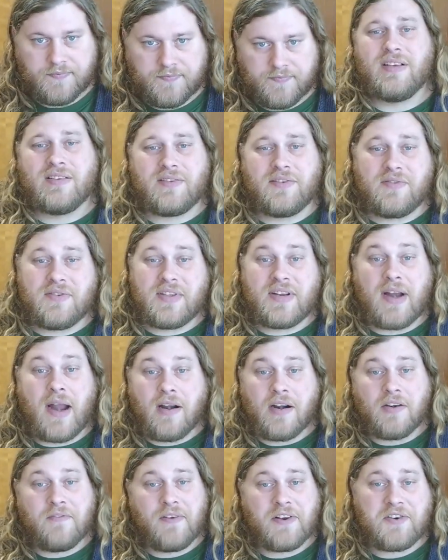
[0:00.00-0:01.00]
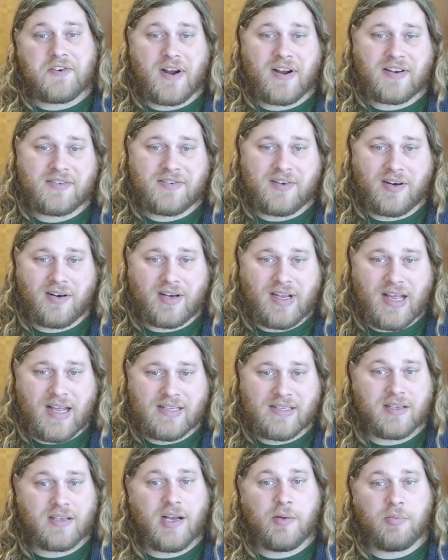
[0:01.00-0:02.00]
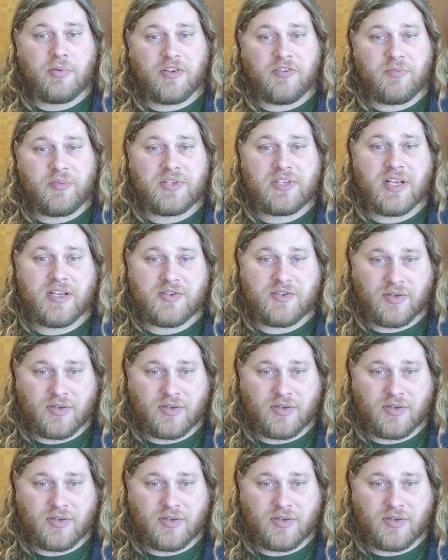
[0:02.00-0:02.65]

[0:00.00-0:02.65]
So the Dire Avenger Exarch has a couple of potential